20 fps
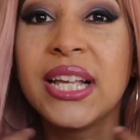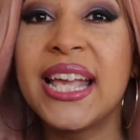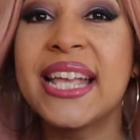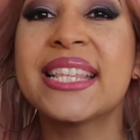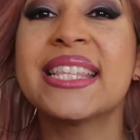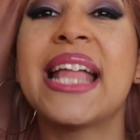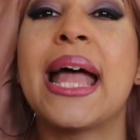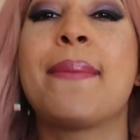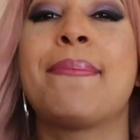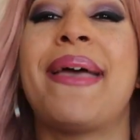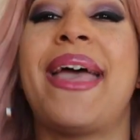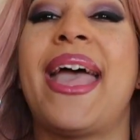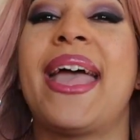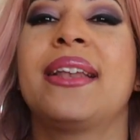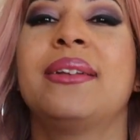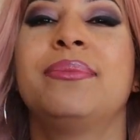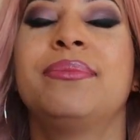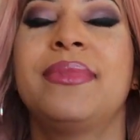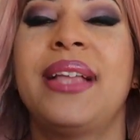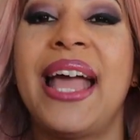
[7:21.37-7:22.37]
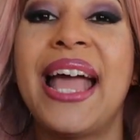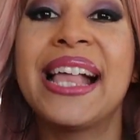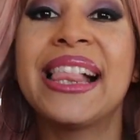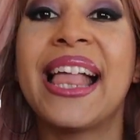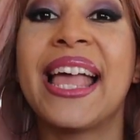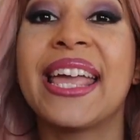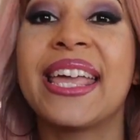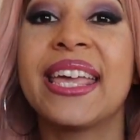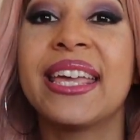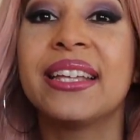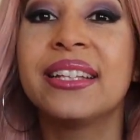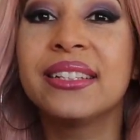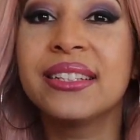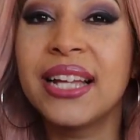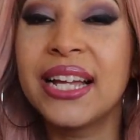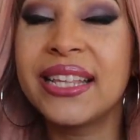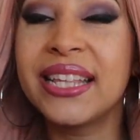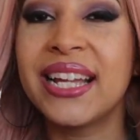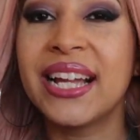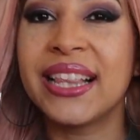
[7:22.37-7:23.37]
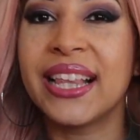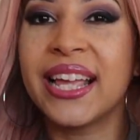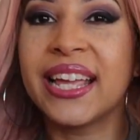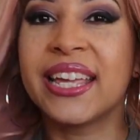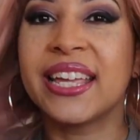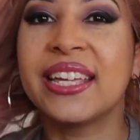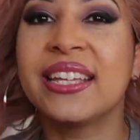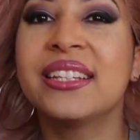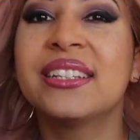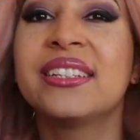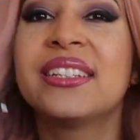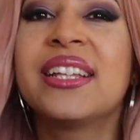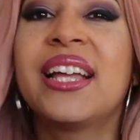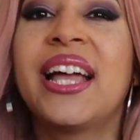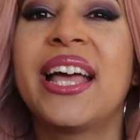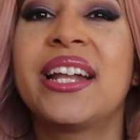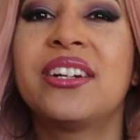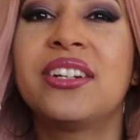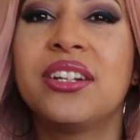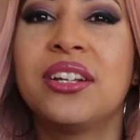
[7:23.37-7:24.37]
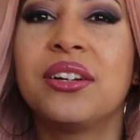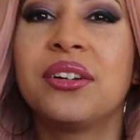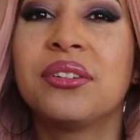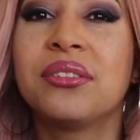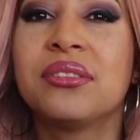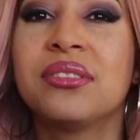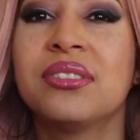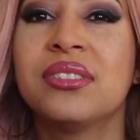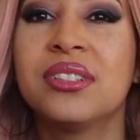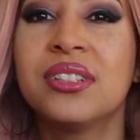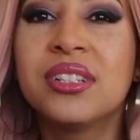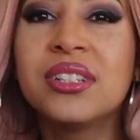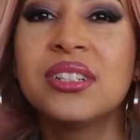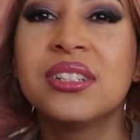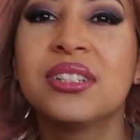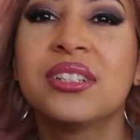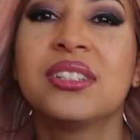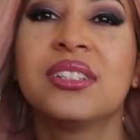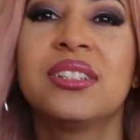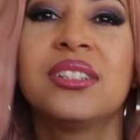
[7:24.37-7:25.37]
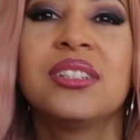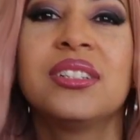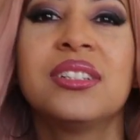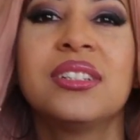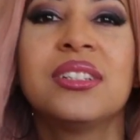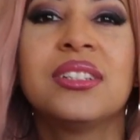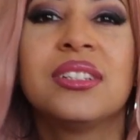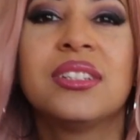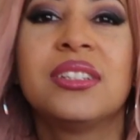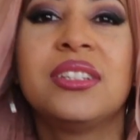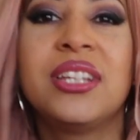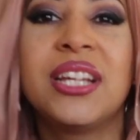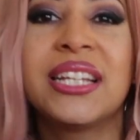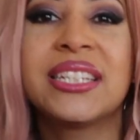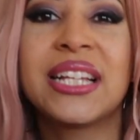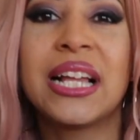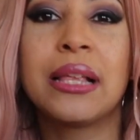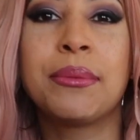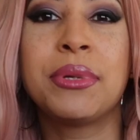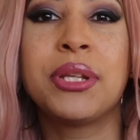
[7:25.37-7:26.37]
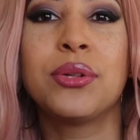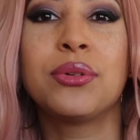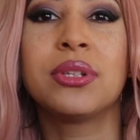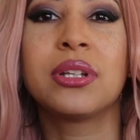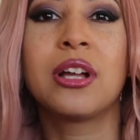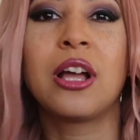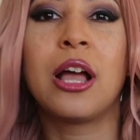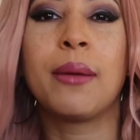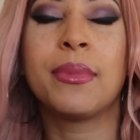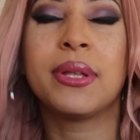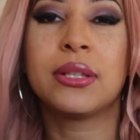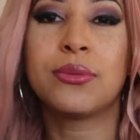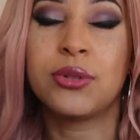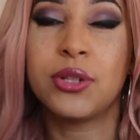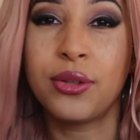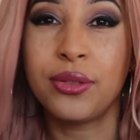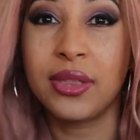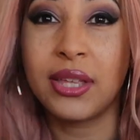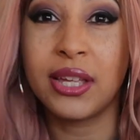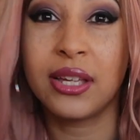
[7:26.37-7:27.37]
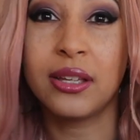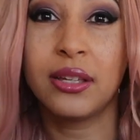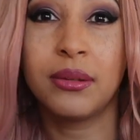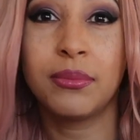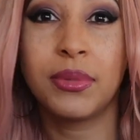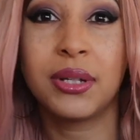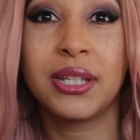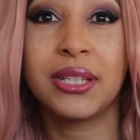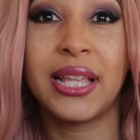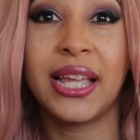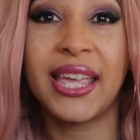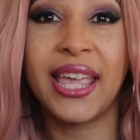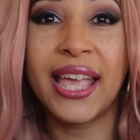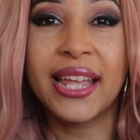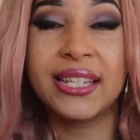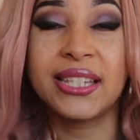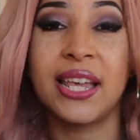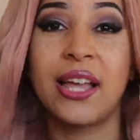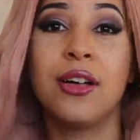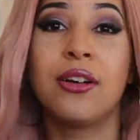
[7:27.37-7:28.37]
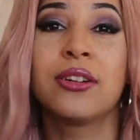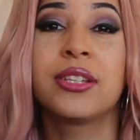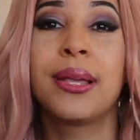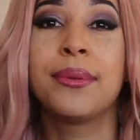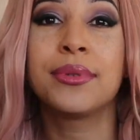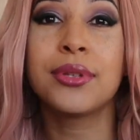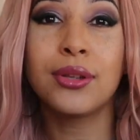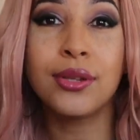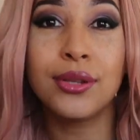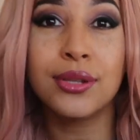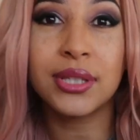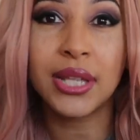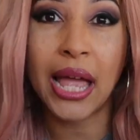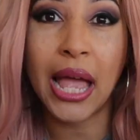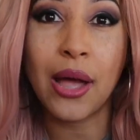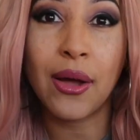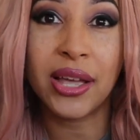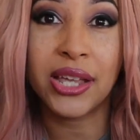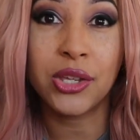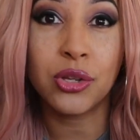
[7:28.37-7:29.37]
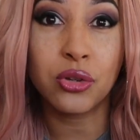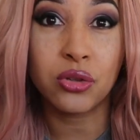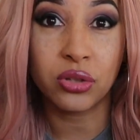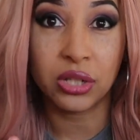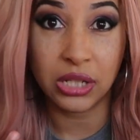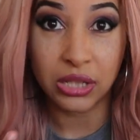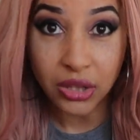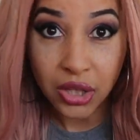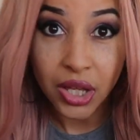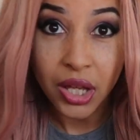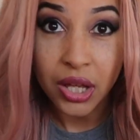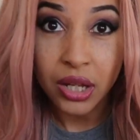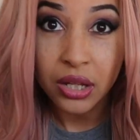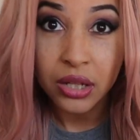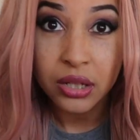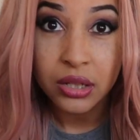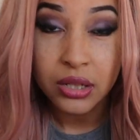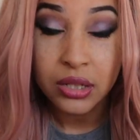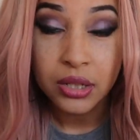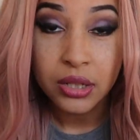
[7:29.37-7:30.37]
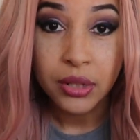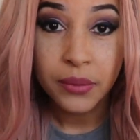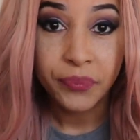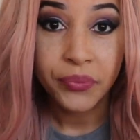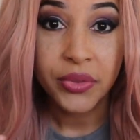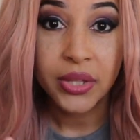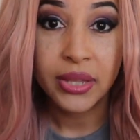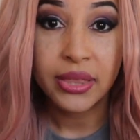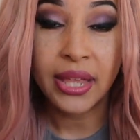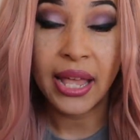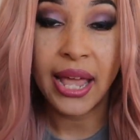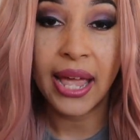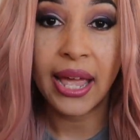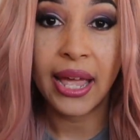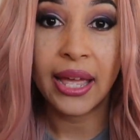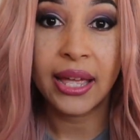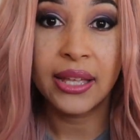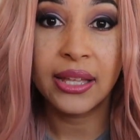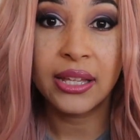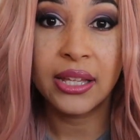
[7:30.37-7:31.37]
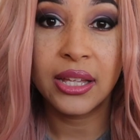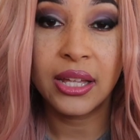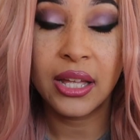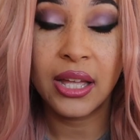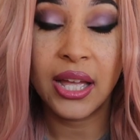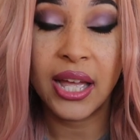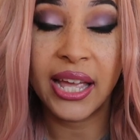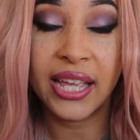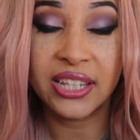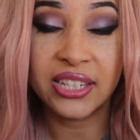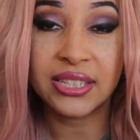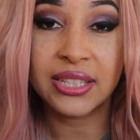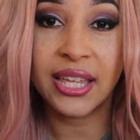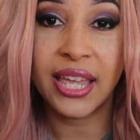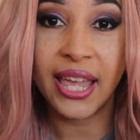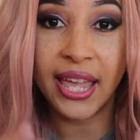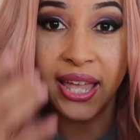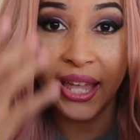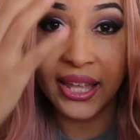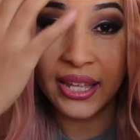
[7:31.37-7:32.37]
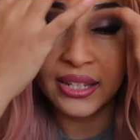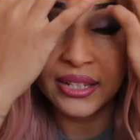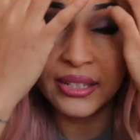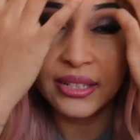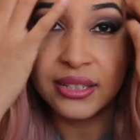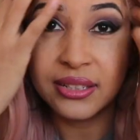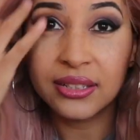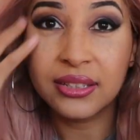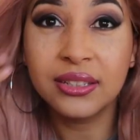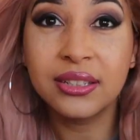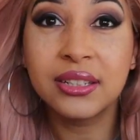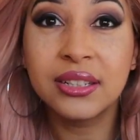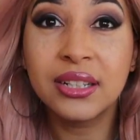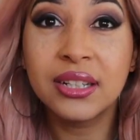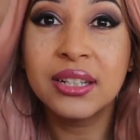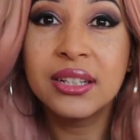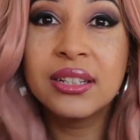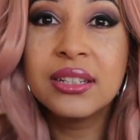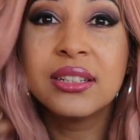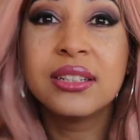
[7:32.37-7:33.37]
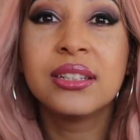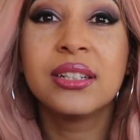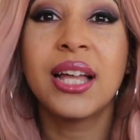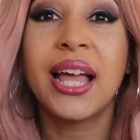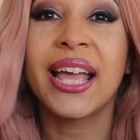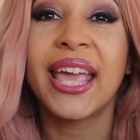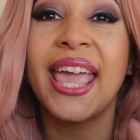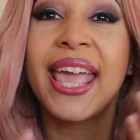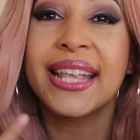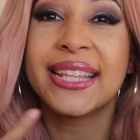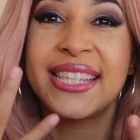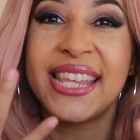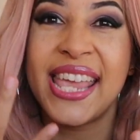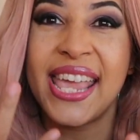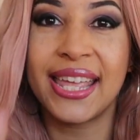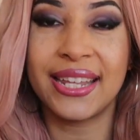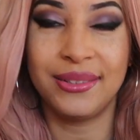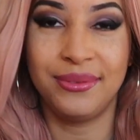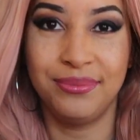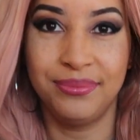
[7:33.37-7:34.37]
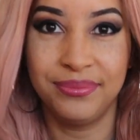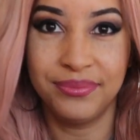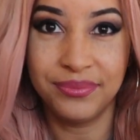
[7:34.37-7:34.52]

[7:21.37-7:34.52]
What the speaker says: it's not bad. I like it. I think I like it. I don't know. You guys gotta let me know in the comments what you think, because I can't tell, because I'm so used to how I usually look that I just can't. I can't see it.